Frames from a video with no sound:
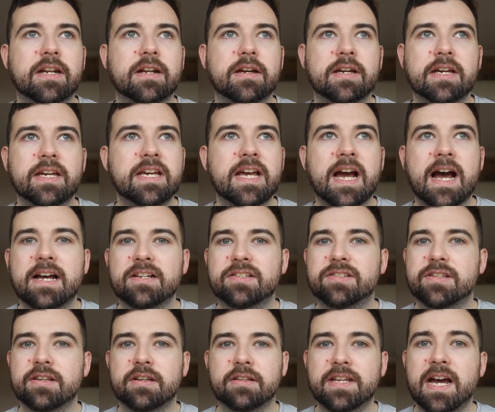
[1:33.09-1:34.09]

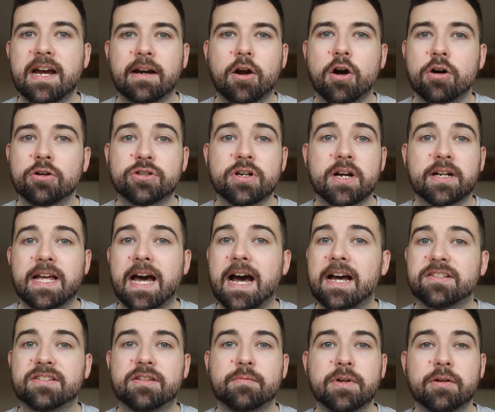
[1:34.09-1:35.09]
That contract
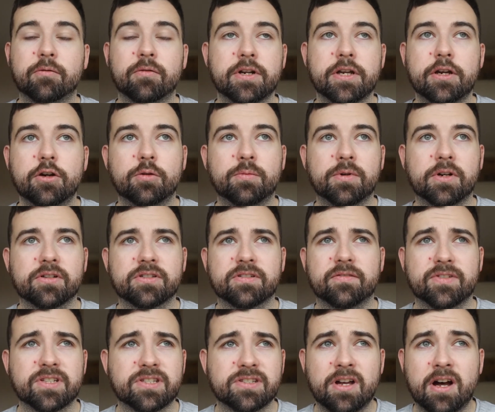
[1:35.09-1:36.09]
has to be renewed, because
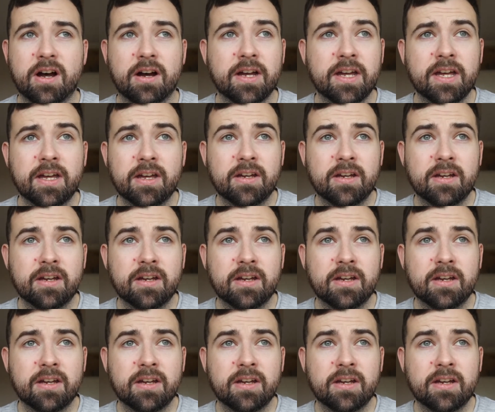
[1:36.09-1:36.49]
if it's not,